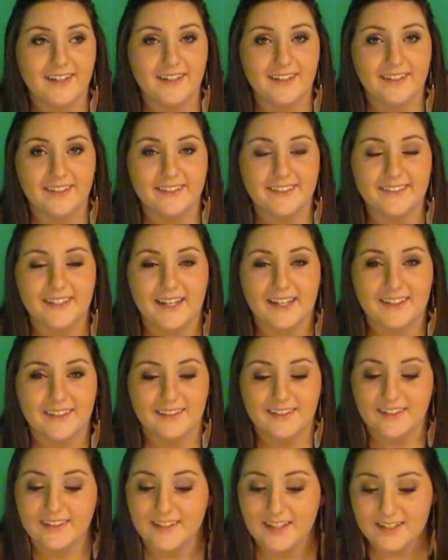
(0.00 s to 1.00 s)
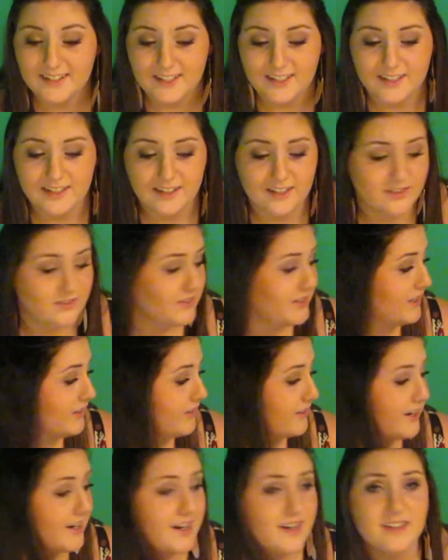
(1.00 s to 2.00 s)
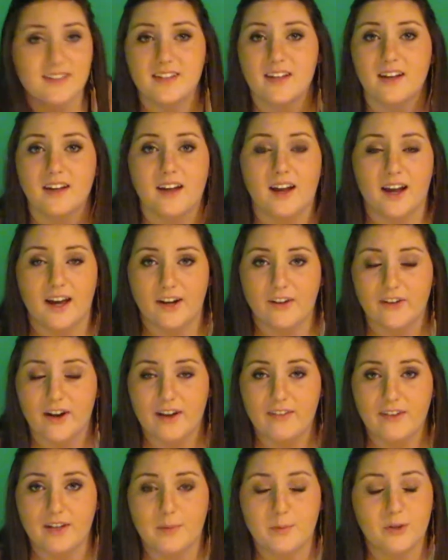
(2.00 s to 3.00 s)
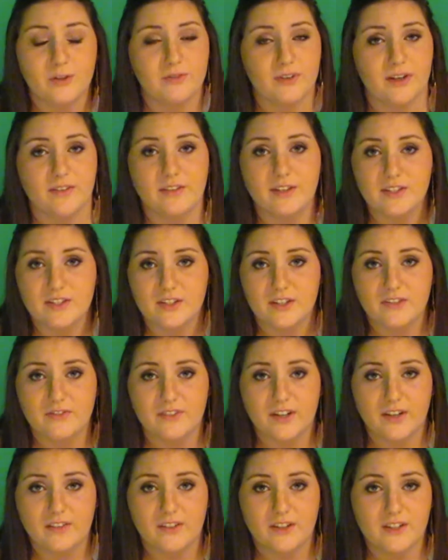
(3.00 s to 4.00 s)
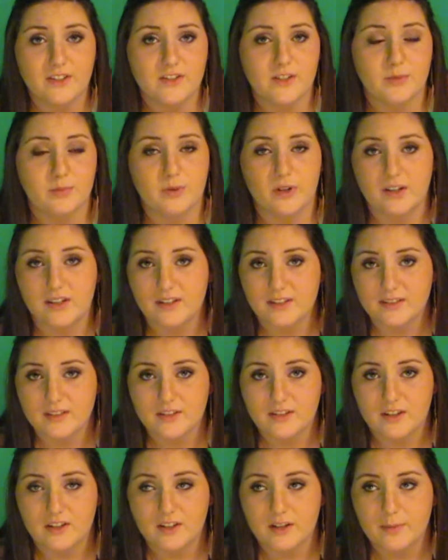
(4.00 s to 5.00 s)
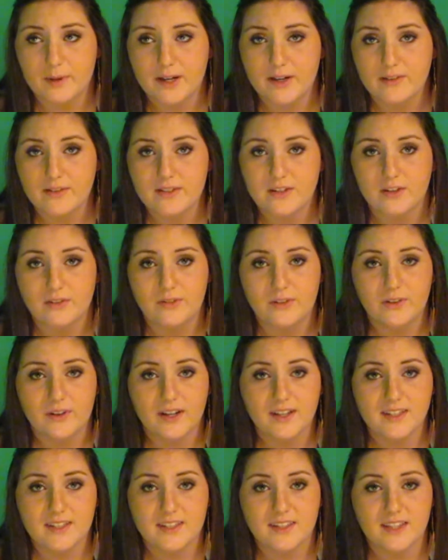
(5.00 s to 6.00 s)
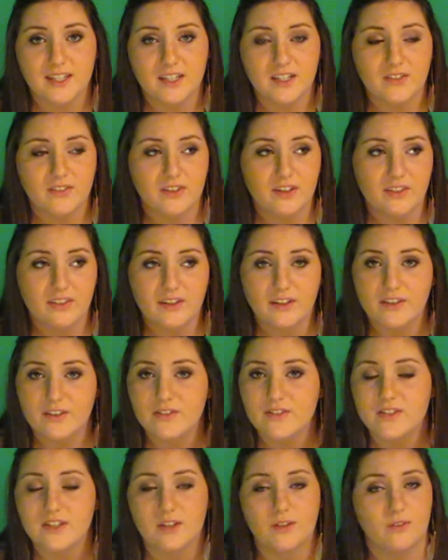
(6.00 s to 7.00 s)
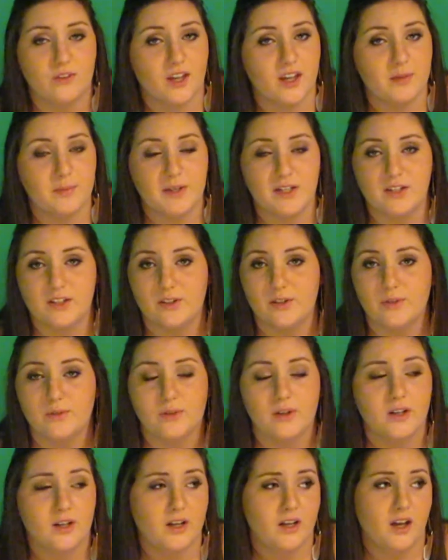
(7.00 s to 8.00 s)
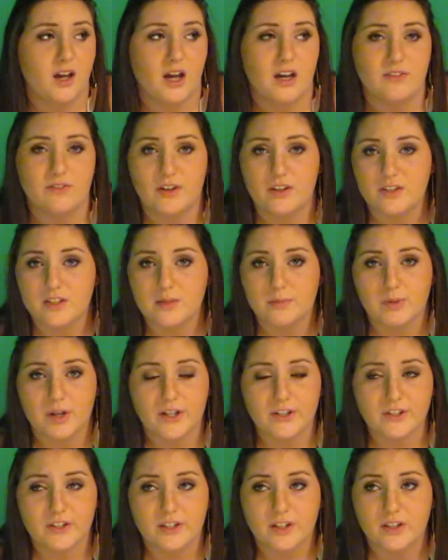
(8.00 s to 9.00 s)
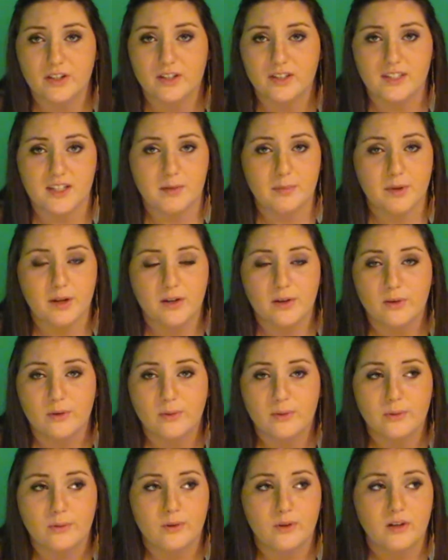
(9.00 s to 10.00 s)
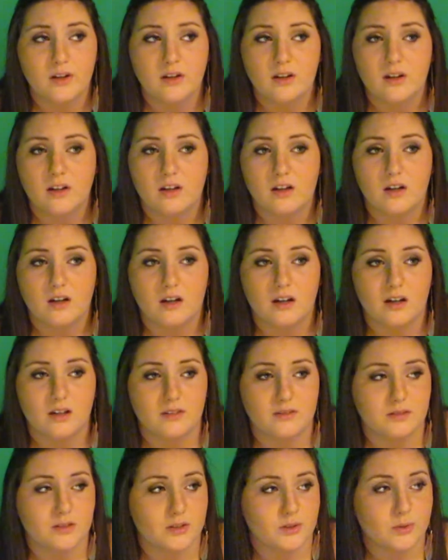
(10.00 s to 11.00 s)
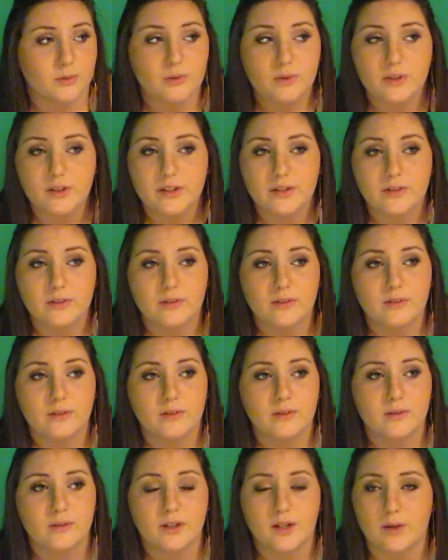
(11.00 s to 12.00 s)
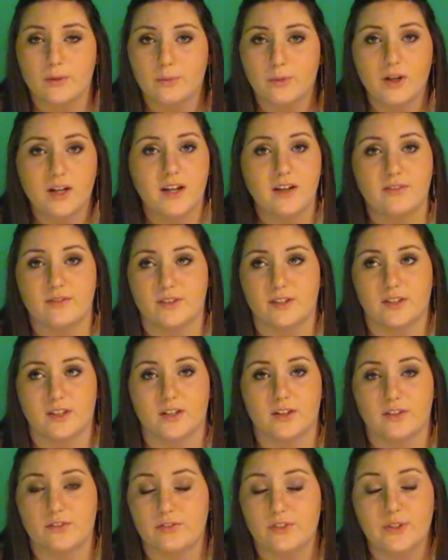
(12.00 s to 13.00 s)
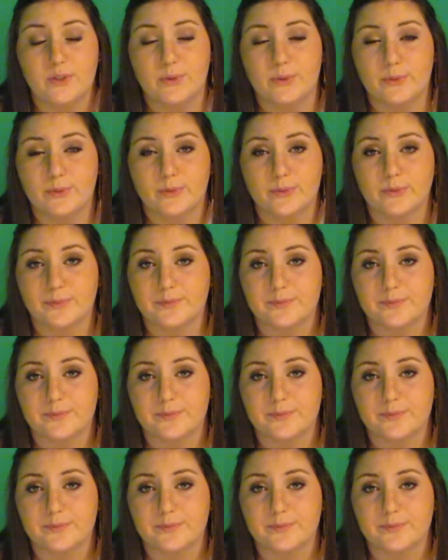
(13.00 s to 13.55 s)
And I think that's it for this video, guys. I don't have any more favorites or unfavorites or products to talk about, so if you guys can think of anything else that you'd like me to do, a first impression, a demo, a tutorial, a whatever, a review,